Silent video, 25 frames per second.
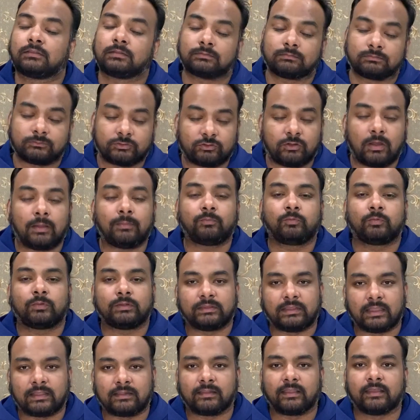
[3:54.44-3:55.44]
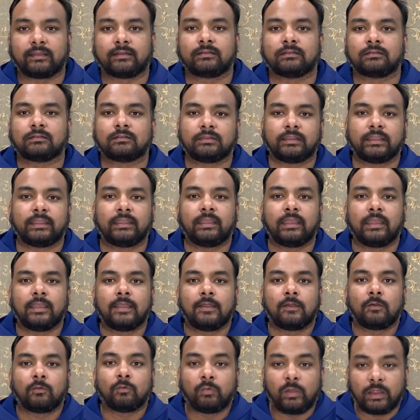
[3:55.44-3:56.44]
Trump will declare an early
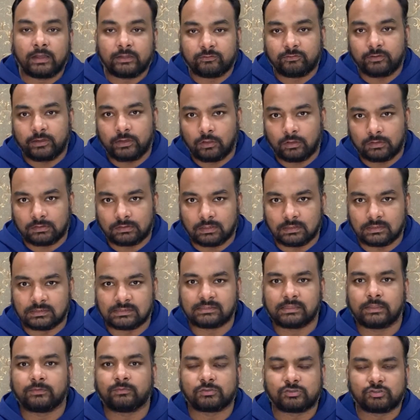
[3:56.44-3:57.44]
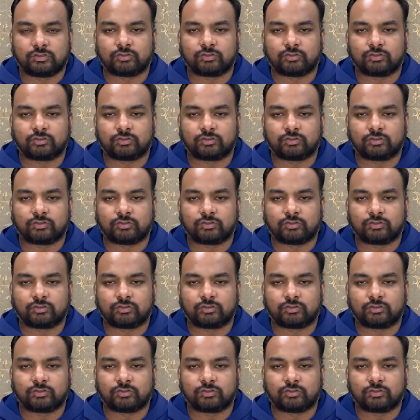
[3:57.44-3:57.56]
victory on Thursday, which